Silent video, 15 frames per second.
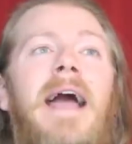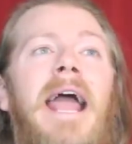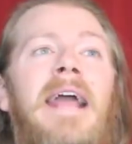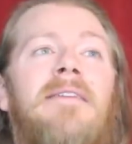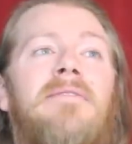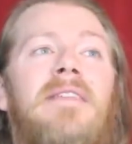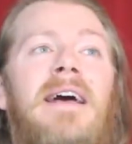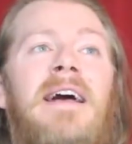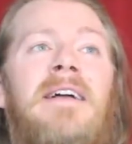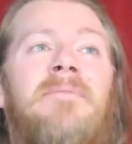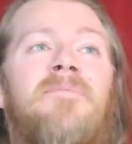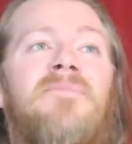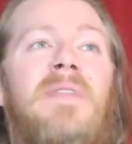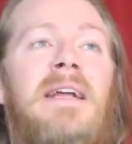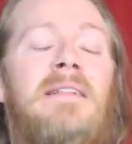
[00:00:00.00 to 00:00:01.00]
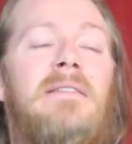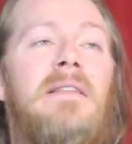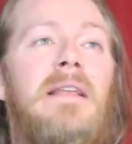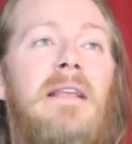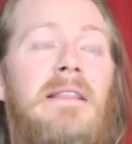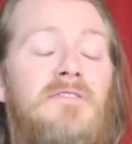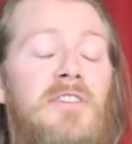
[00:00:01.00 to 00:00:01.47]
and then
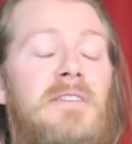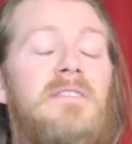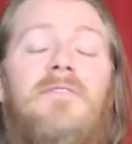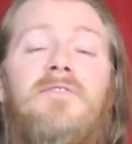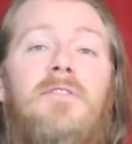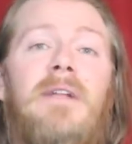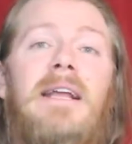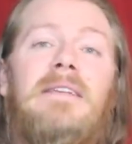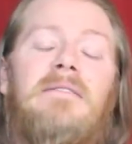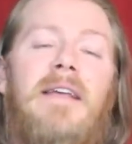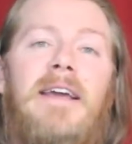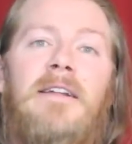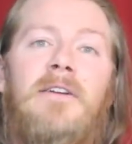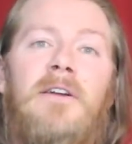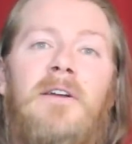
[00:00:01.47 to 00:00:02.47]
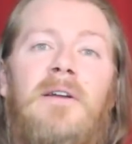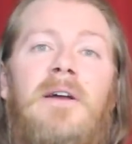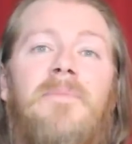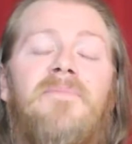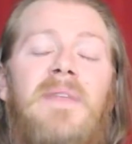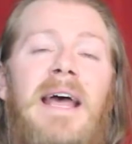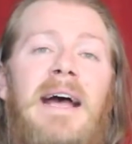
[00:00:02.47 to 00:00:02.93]
it just a few days later
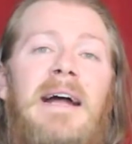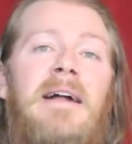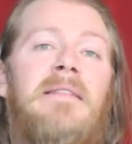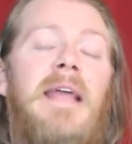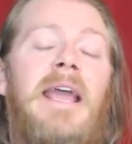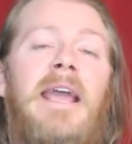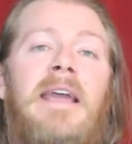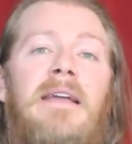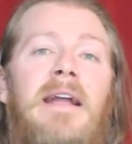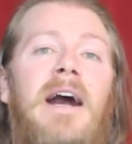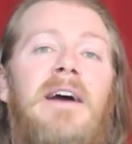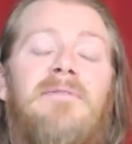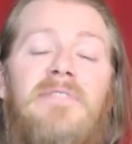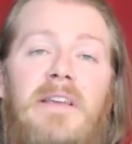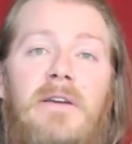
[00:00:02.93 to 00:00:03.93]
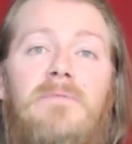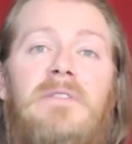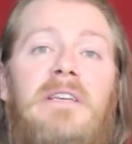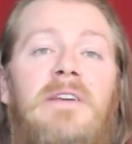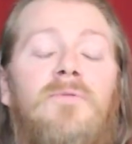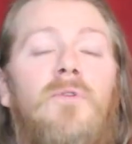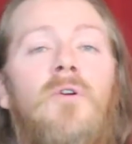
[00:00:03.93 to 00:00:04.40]
had a uh,
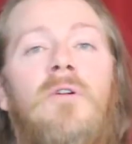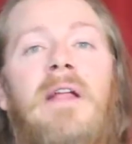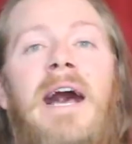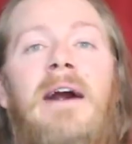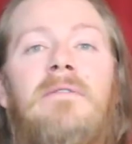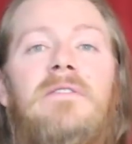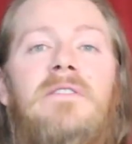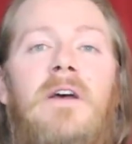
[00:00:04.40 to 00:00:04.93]
VOD rollout.